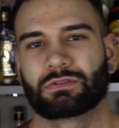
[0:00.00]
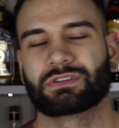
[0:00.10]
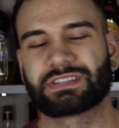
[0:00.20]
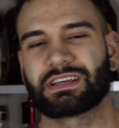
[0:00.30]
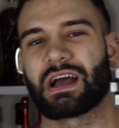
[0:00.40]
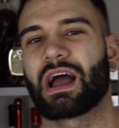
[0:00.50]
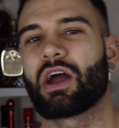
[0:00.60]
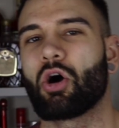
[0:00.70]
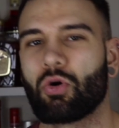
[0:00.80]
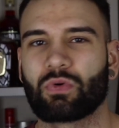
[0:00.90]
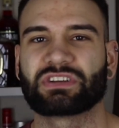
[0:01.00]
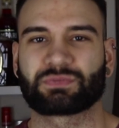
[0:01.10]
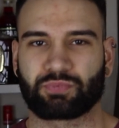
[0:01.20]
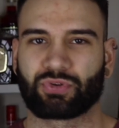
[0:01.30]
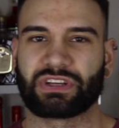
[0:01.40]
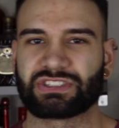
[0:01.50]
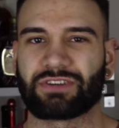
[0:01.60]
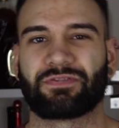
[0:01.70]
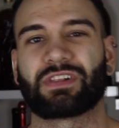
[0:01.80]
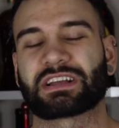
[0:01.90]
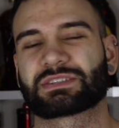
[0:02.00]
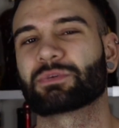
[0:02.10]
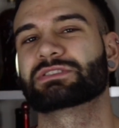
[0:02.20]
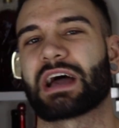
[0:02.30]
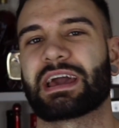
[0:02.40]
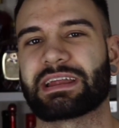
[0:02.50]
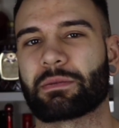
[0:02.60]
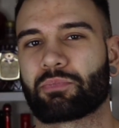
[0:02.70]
You see, I always preach a flexible dieting